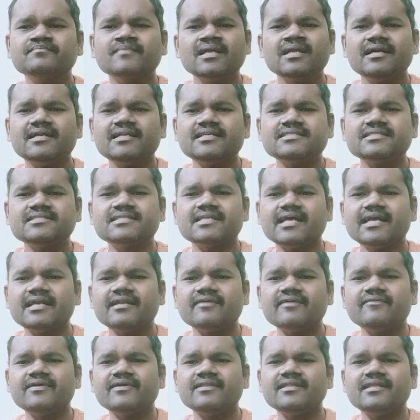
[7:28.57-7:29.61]
it is straight
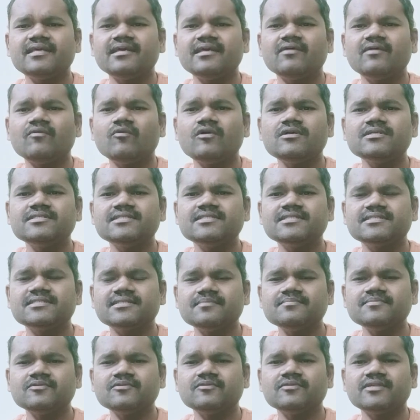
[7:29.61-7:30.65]
away the old
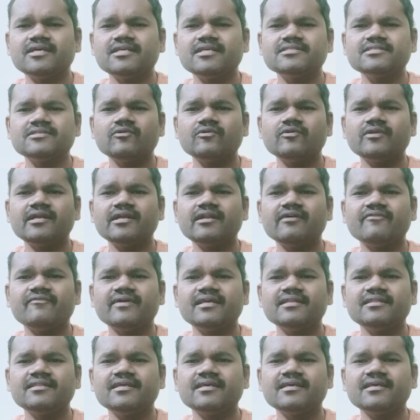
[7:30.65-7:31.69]
system, so there is no need of
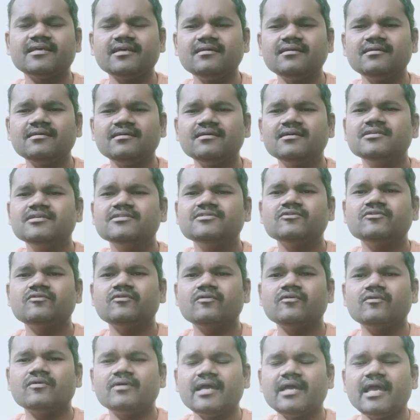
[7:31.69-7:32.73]
any thinking.
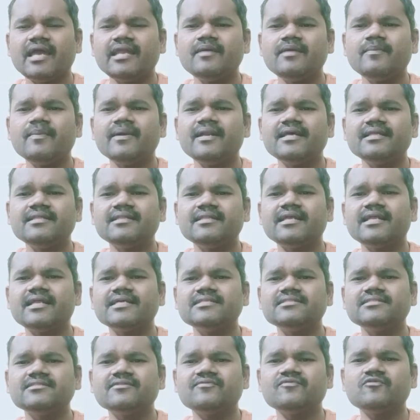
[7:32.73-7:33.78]
So anybody in the
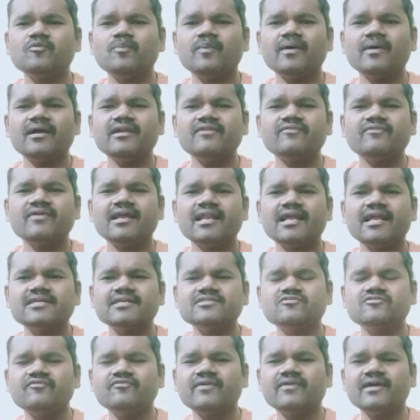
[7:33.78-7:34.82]
range of 2.5
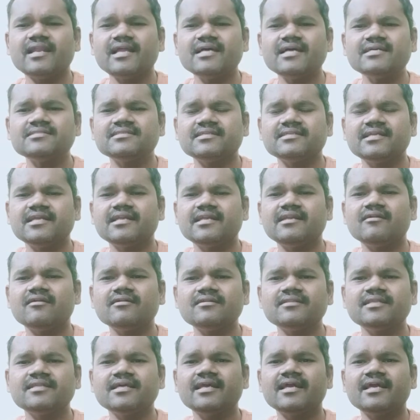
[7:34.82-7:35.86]
lakhs to 5 lakhs need
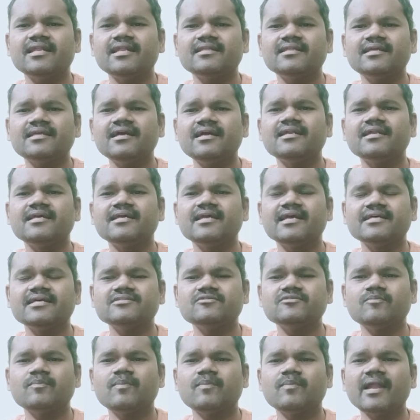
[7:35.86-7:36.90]
not think anything, and he
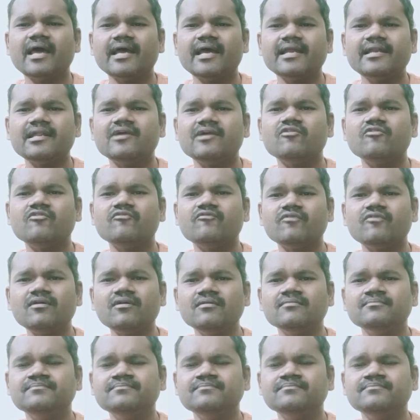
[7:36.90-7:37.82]
has to blindly go for